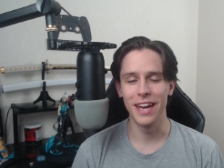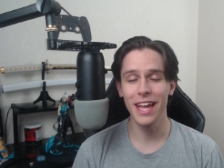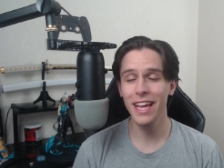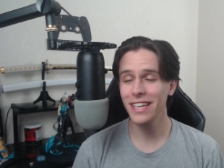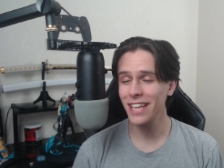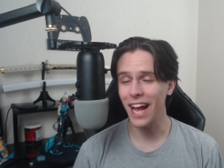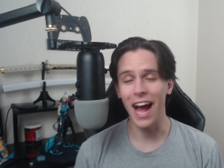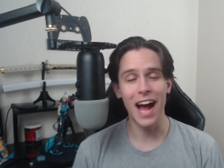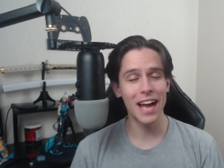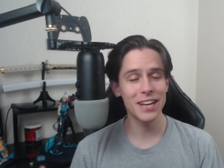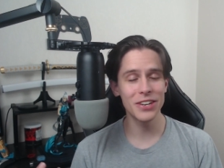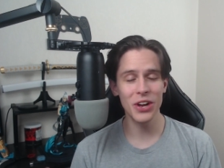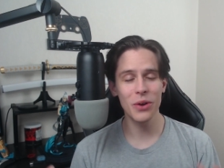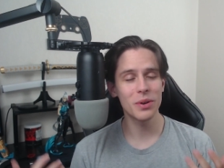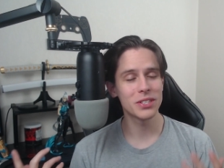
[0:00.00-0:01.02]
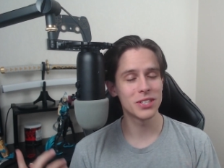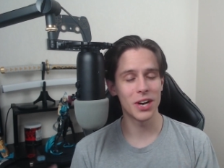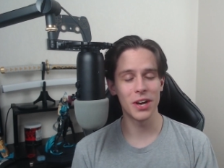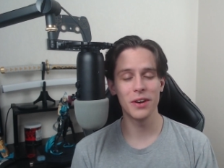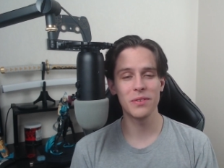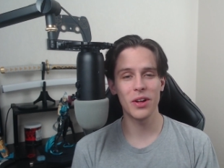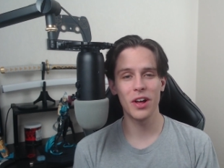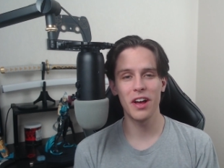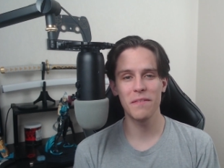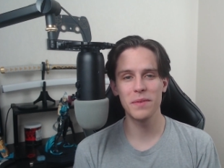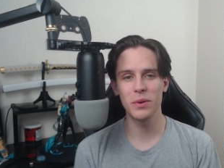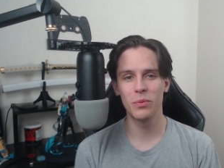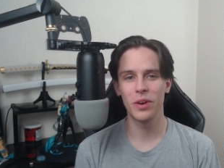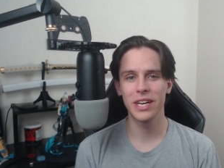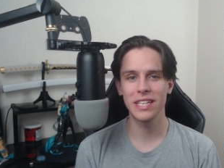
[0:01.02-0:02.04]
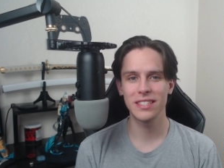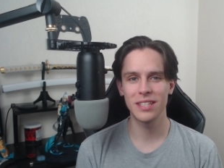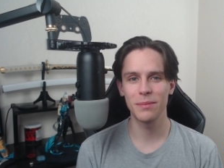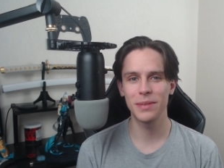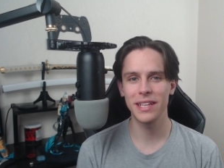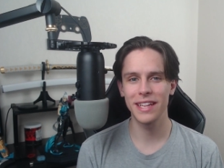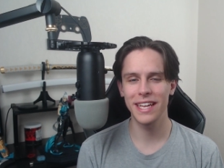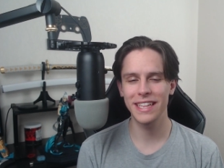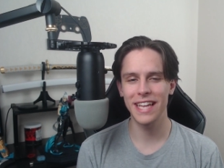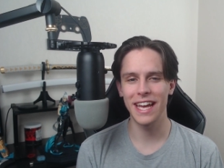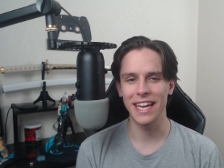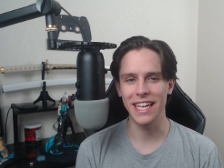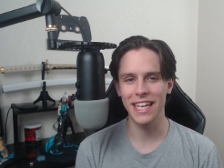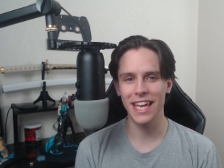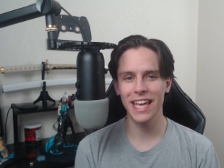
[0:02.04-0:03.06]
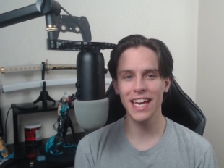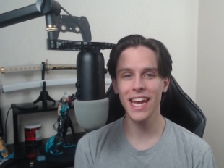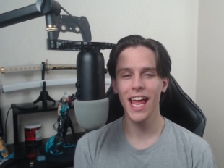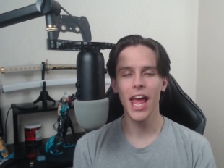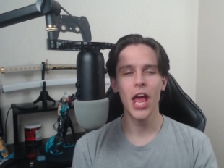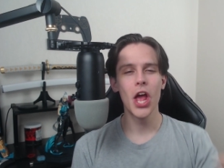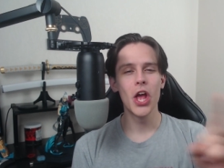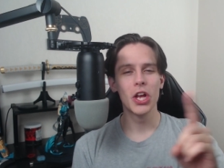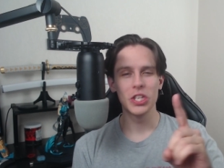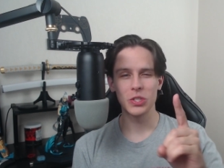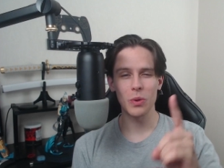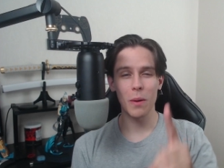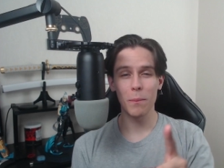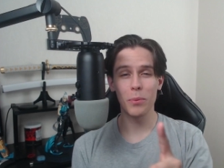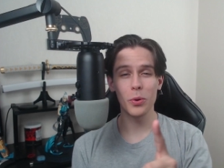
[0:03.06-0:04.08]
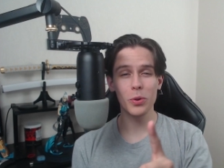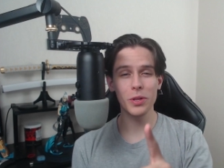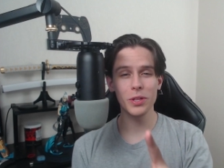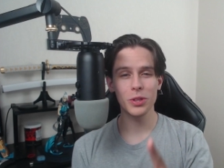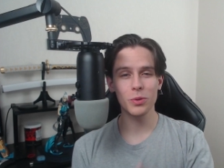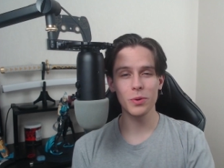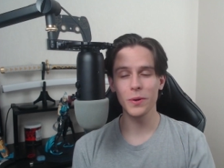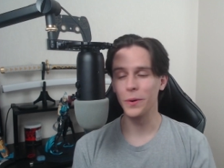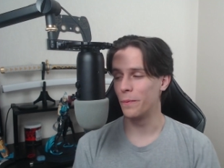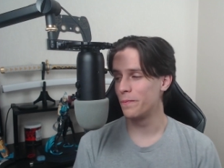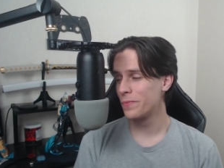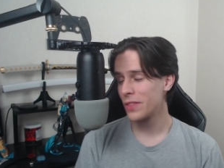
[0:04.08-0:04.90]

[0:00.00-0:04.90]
And I know a ton of y'all have been wanting something like that again, so I'm pulling through.